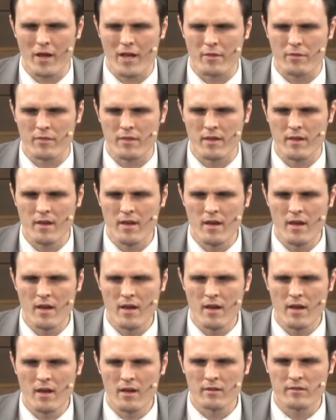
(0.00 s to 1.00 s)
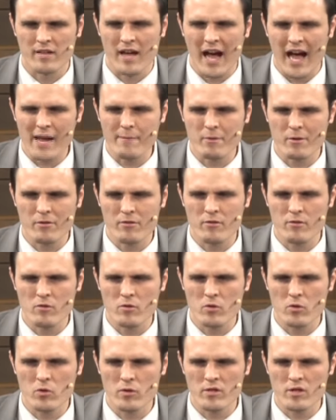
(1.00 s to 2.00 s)
with time with
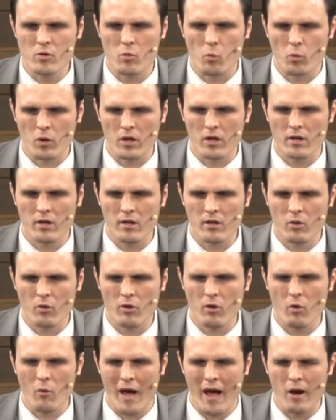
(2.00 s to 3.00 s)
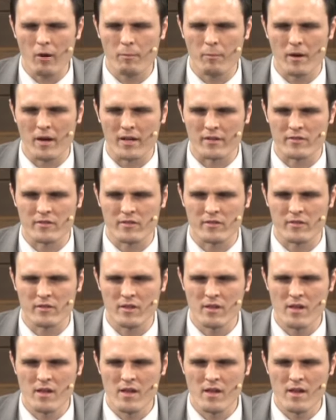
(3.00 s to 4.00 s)
you and your word, Lord, oh, help us
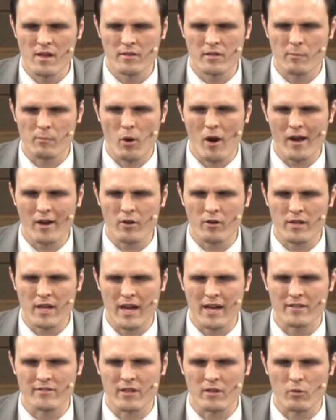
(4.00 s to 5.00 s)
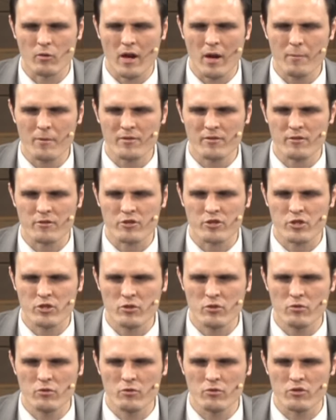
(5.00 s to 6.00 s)
to prioritize it, Lord. Help us to
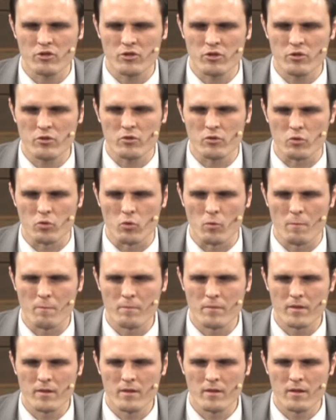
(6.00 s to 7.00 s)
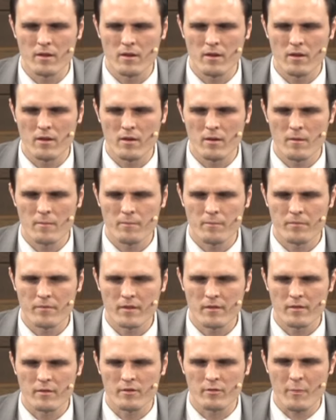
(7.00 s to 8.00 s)
choose you,
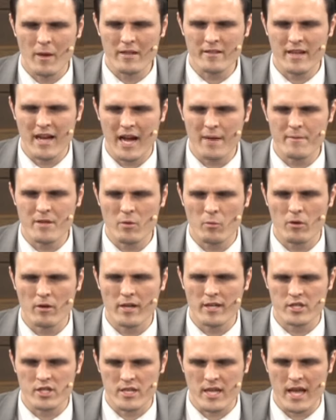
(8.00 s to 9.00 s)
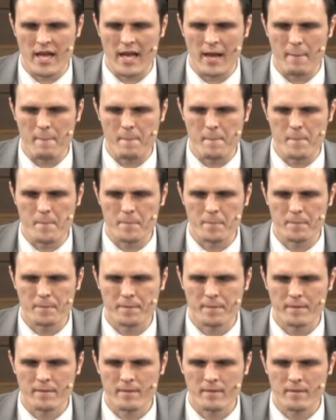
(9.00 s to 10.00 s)
to spend time in your word each day,
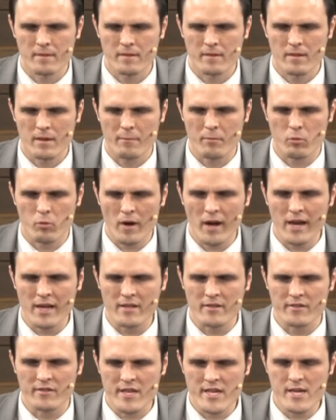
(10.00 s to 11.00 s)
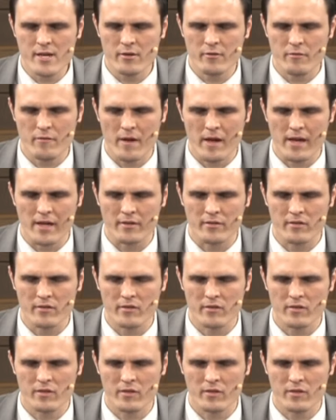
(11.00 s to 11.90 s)
to pray and seek your face.